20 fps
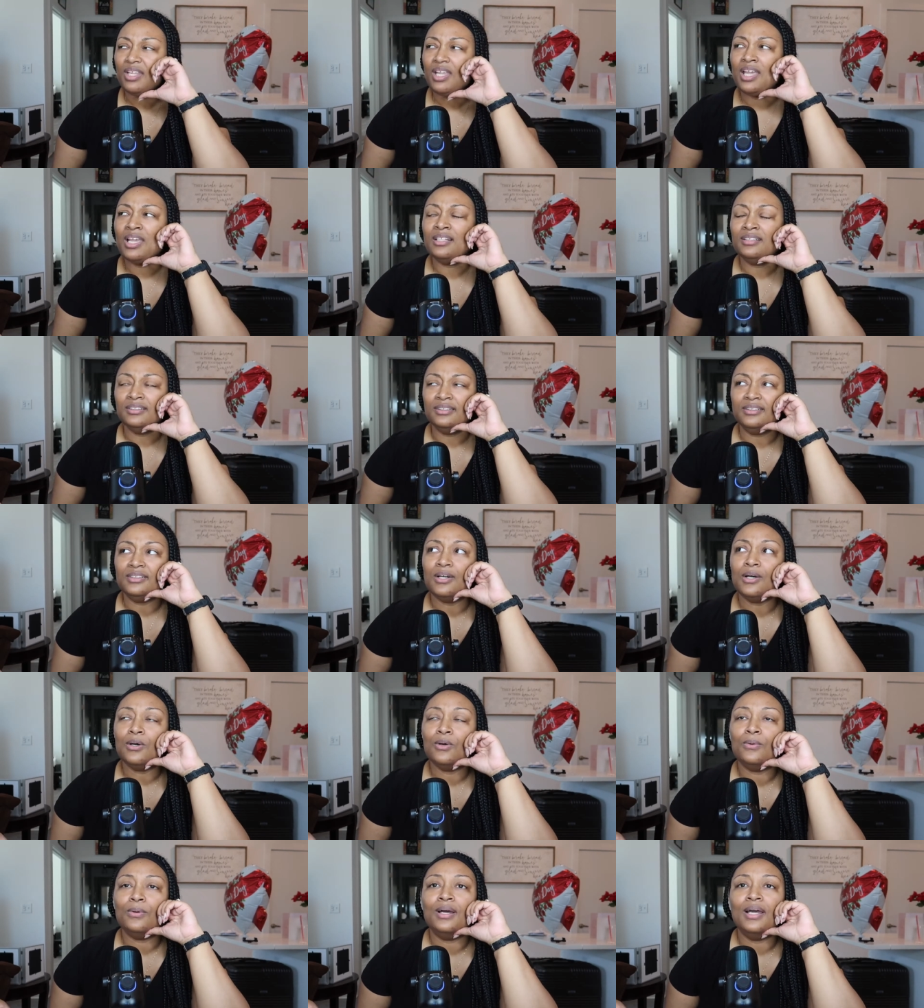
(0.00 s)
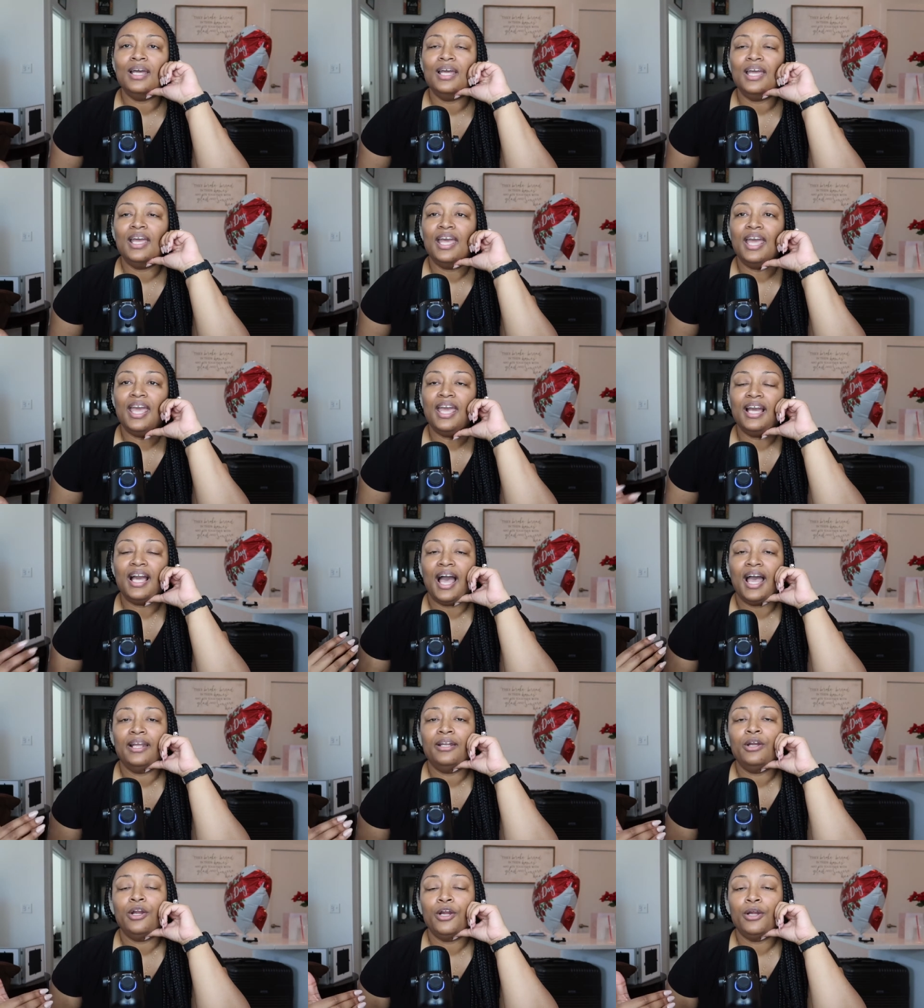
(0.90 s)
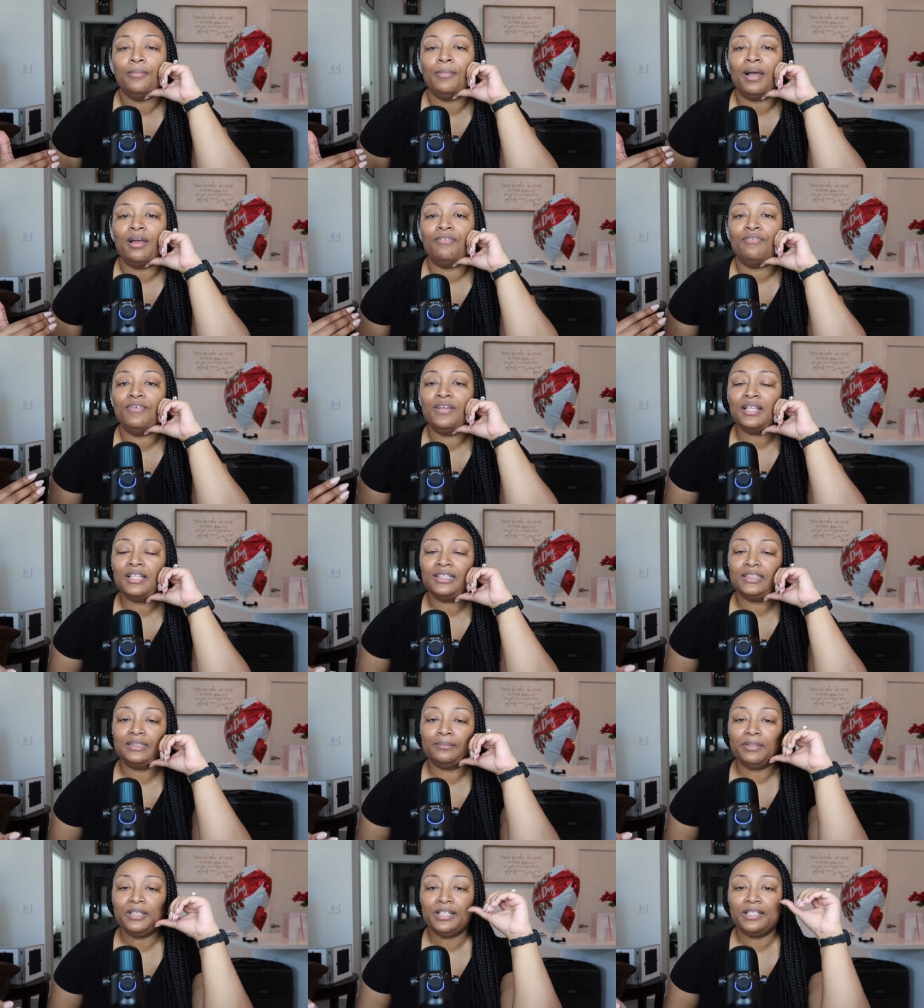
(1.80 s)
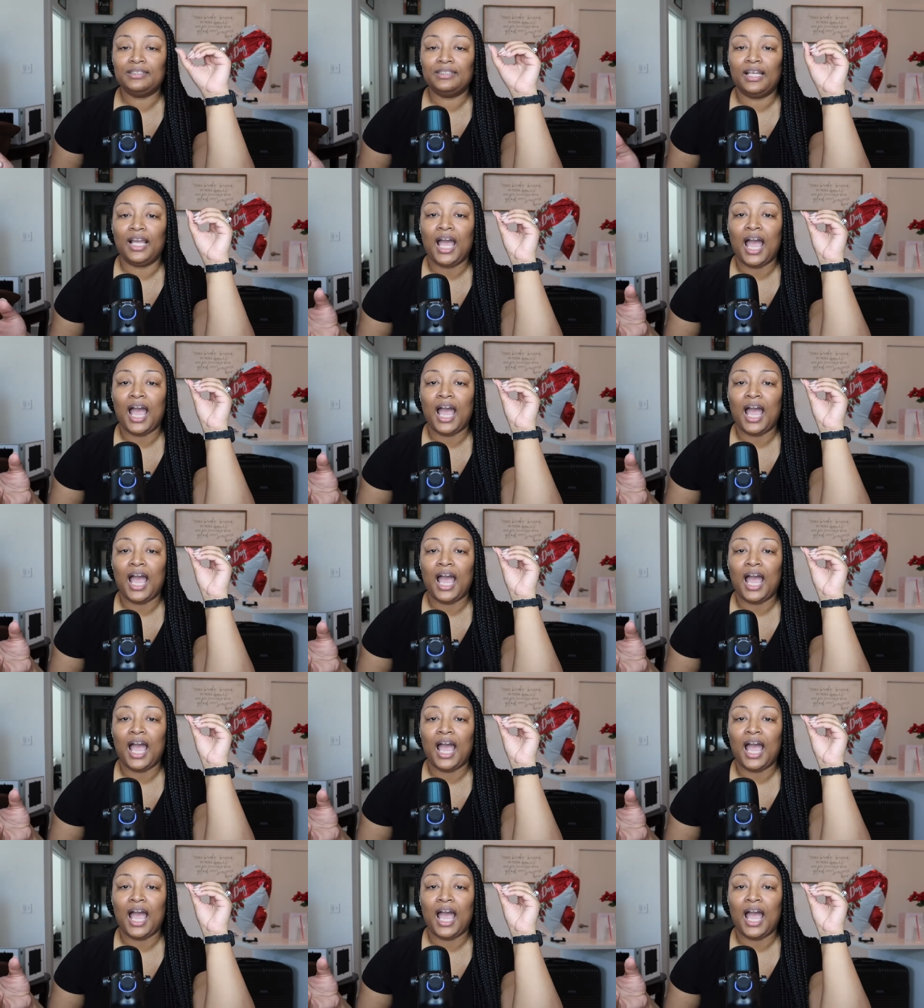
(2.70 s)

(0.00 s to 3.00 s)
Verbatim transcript: And so it kind of hurt my feelings because it